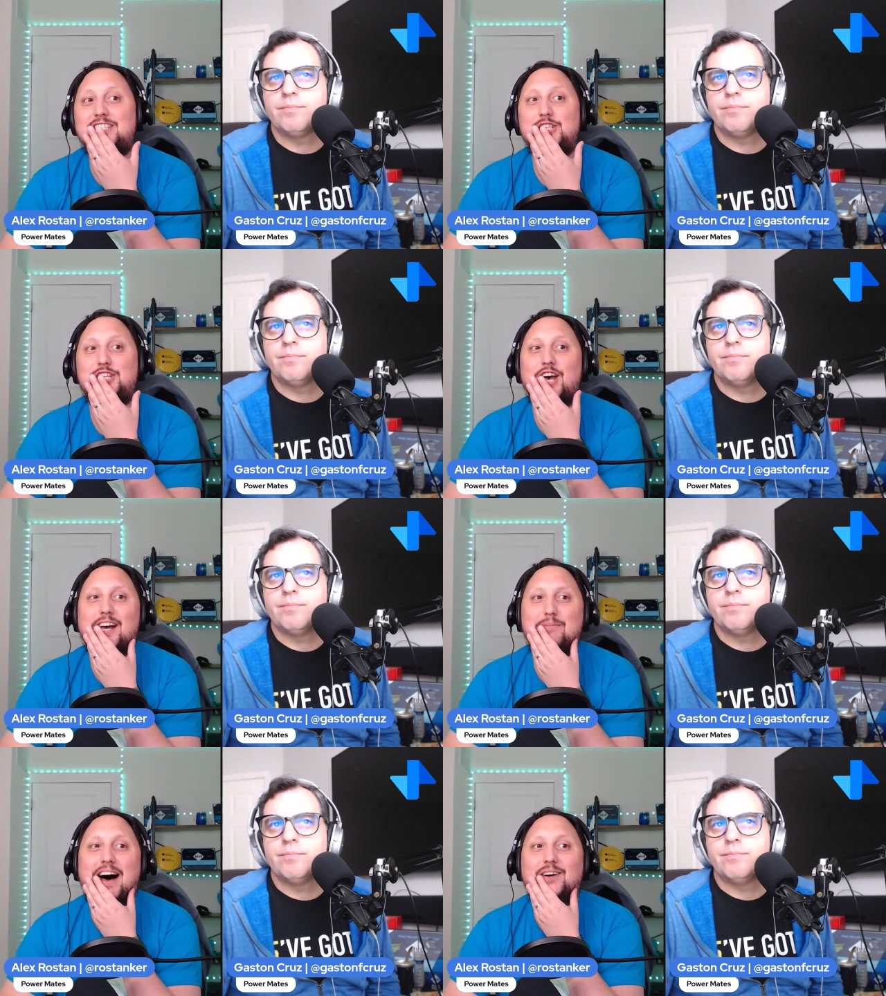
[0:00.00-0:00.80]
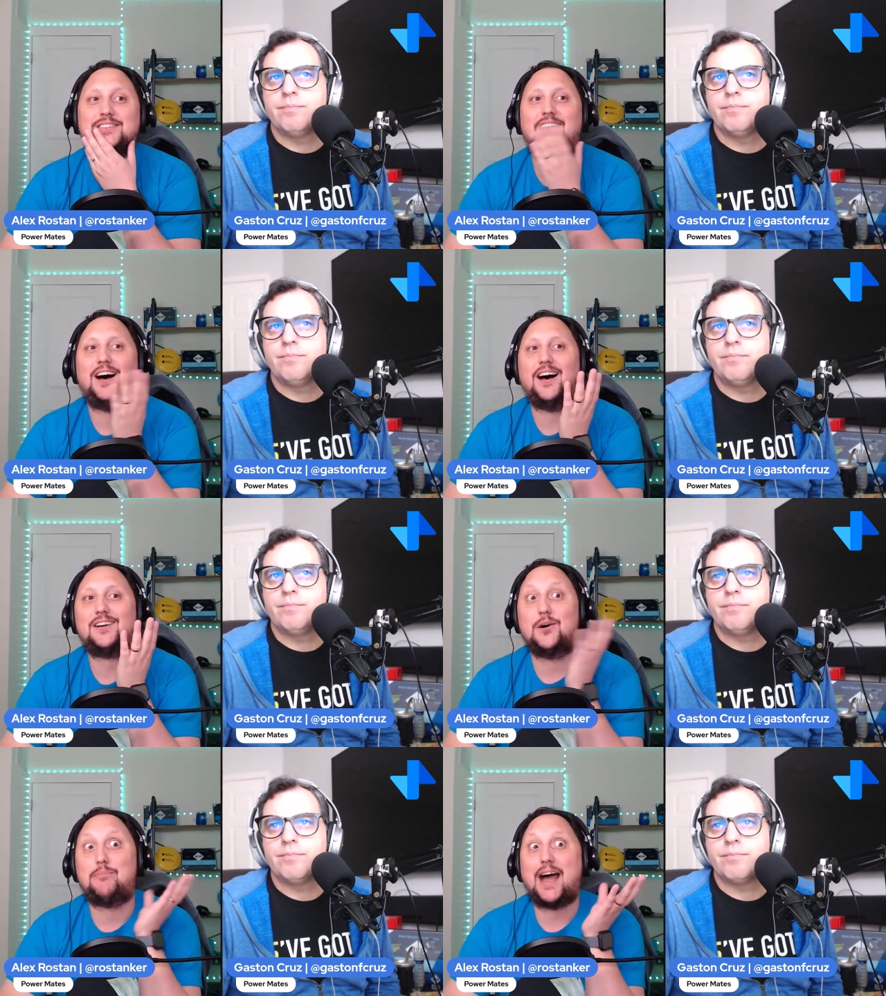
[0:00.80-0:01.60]
Speaker 1: need to talk about
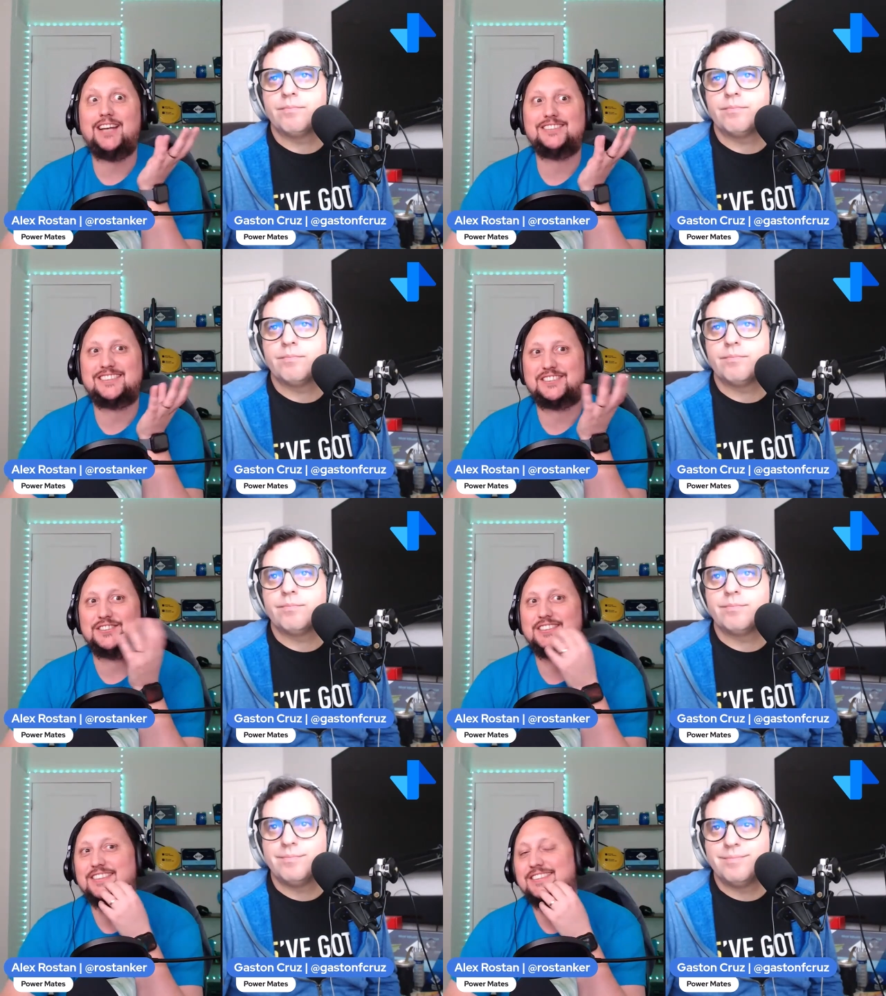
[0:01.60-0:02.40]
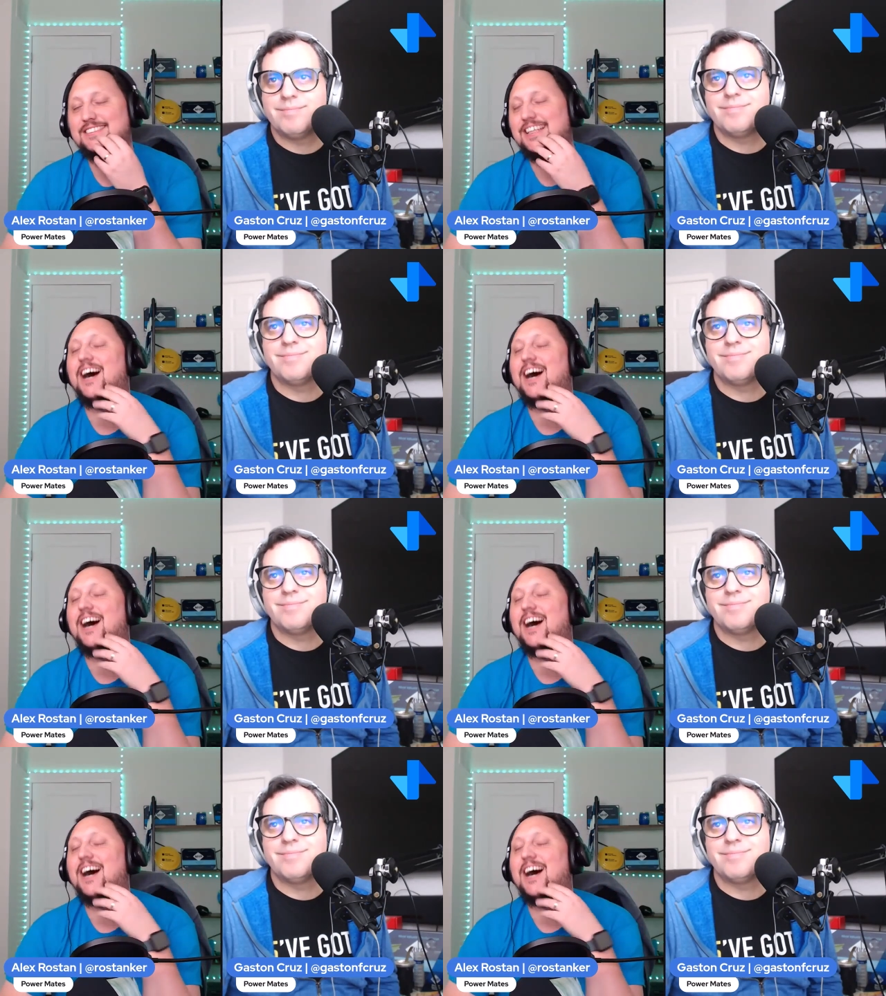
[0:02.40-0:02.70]
uh, Copilot Studio.